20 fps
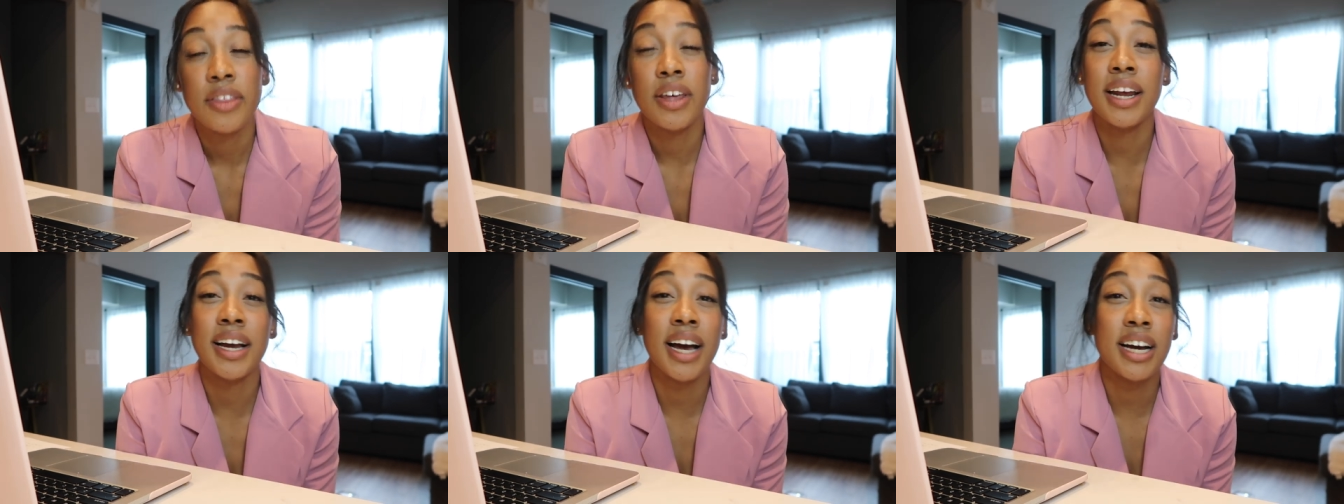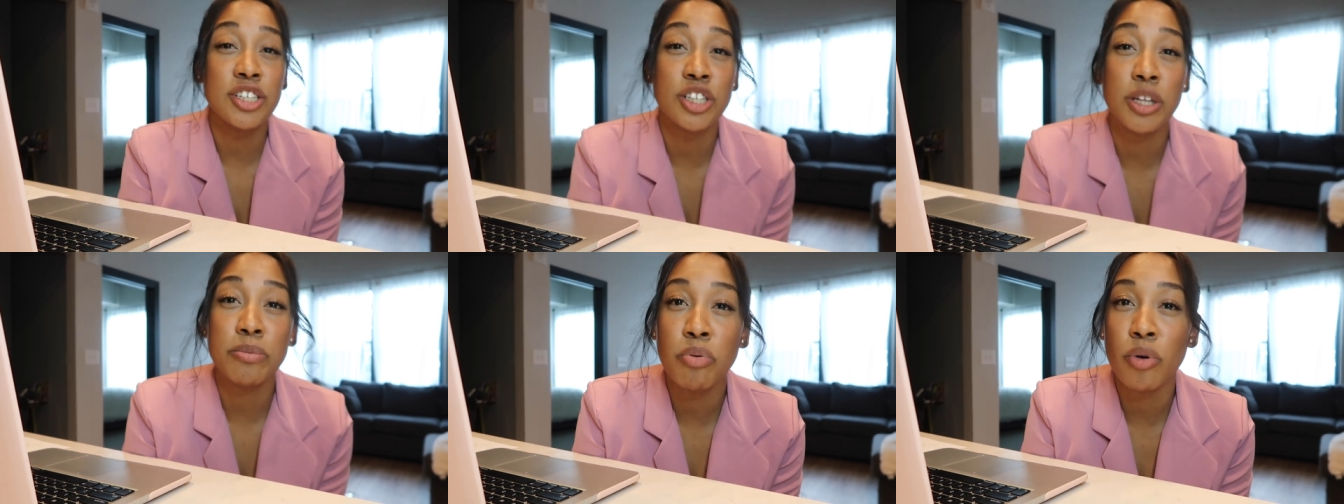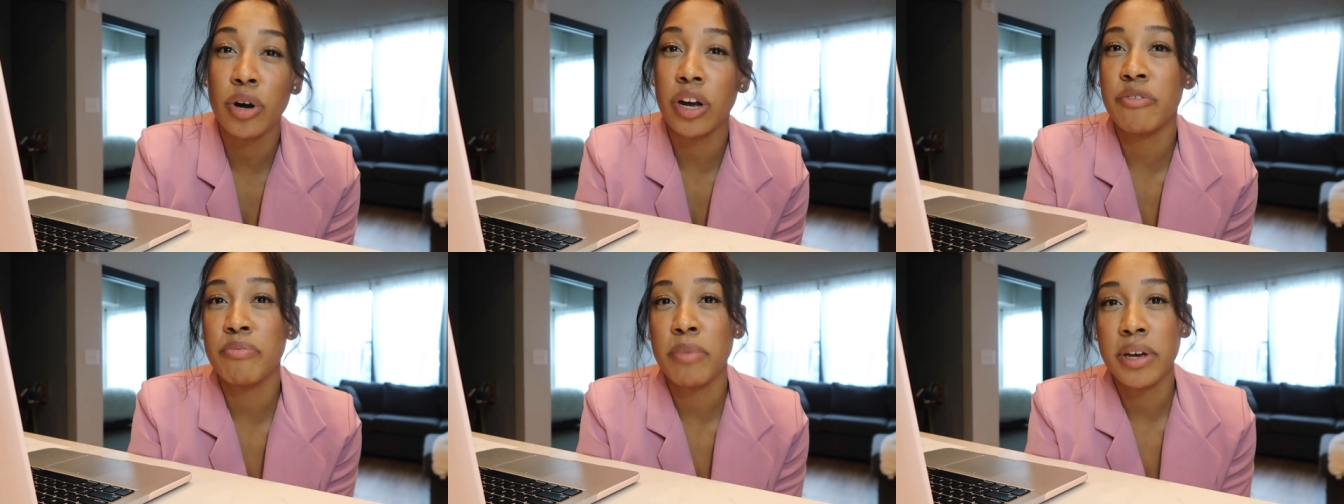Then it got to the
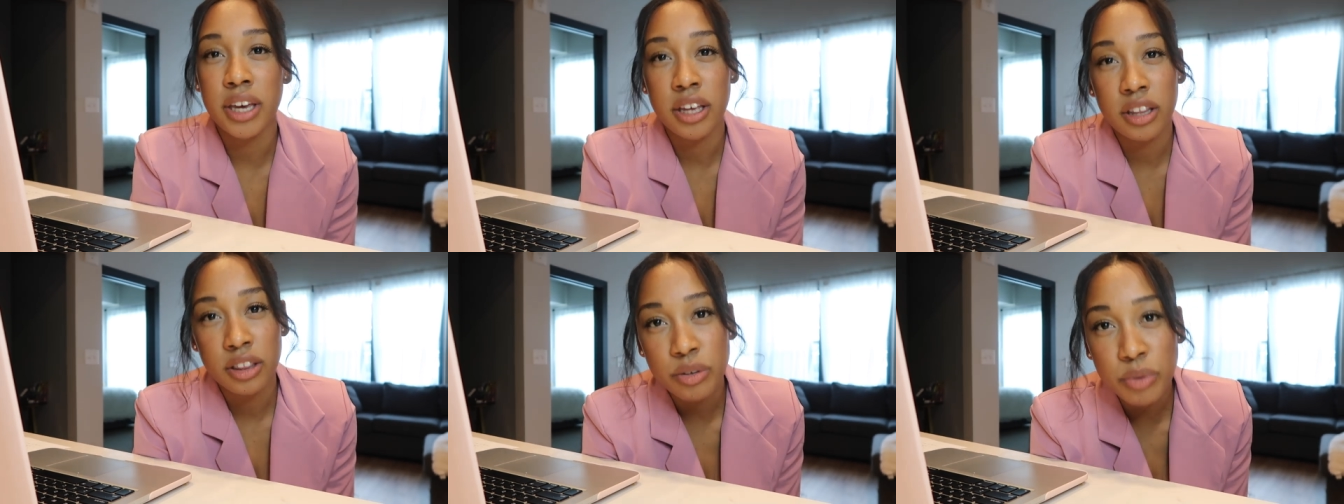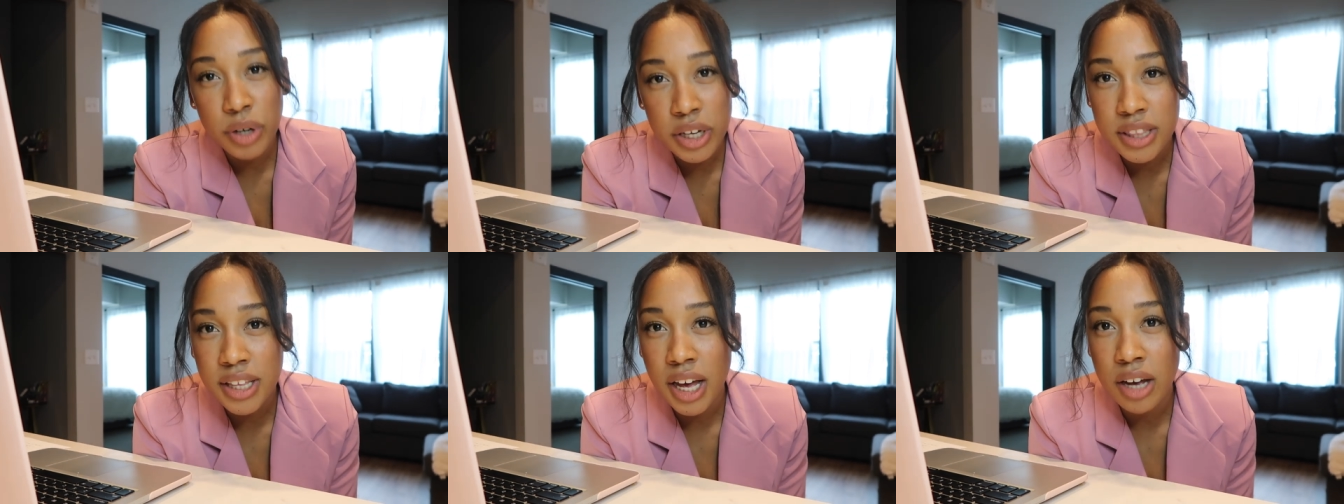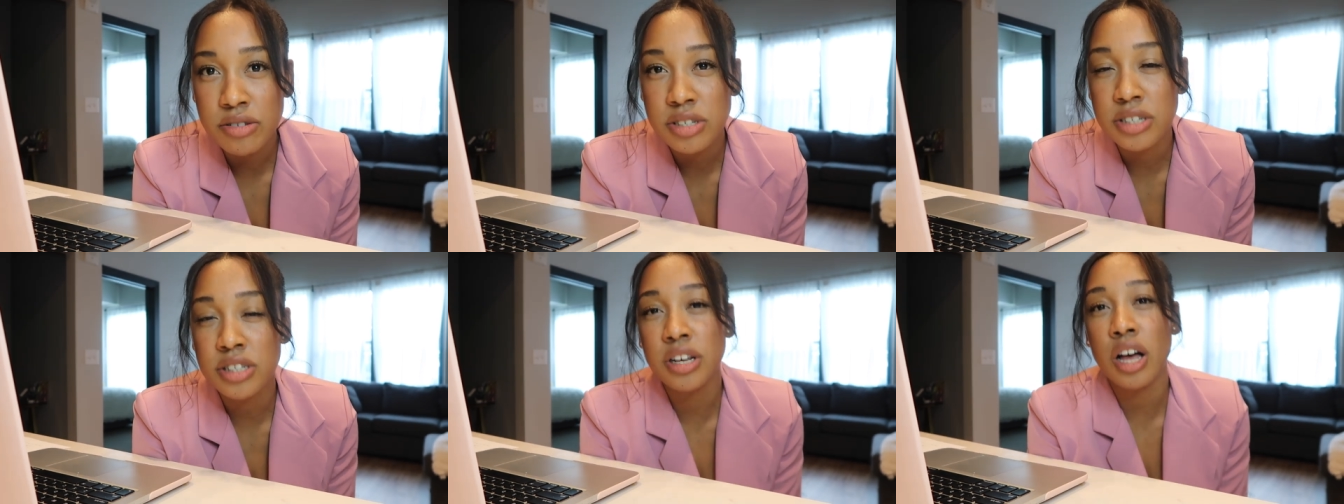point of making
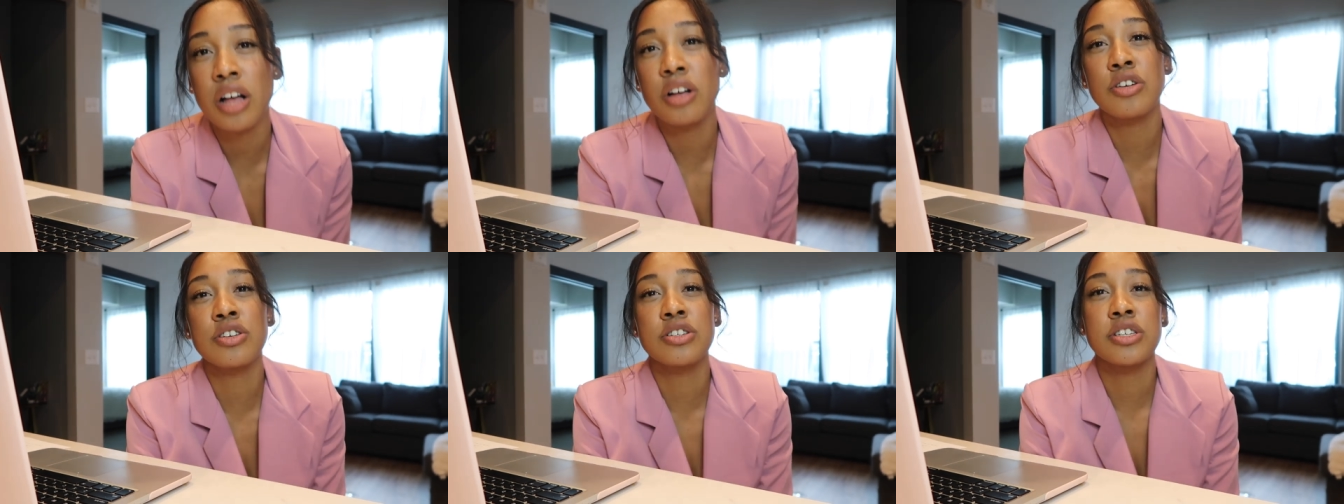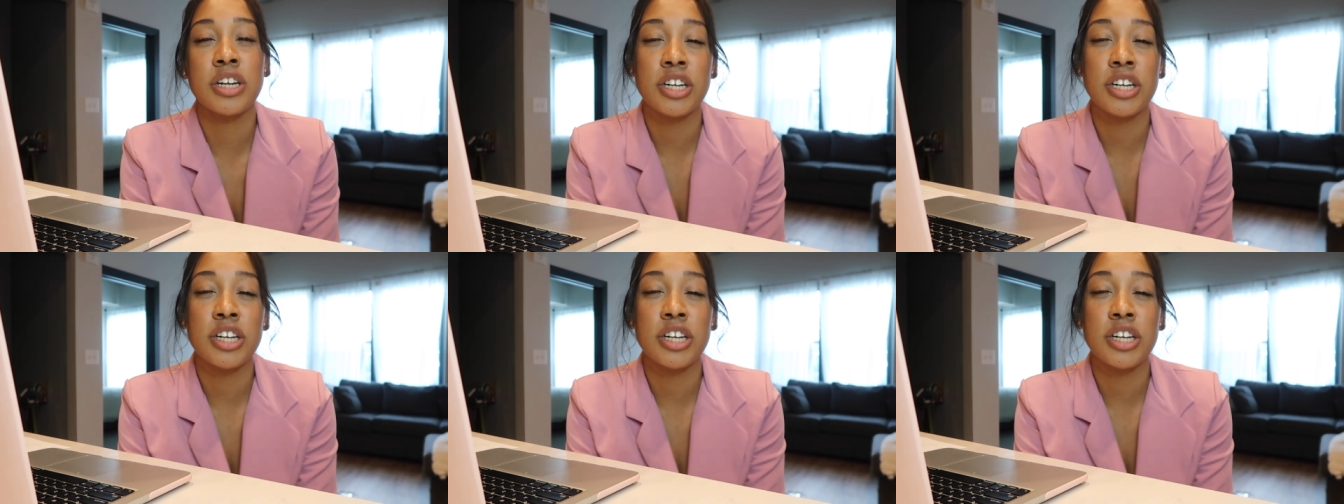$3,000,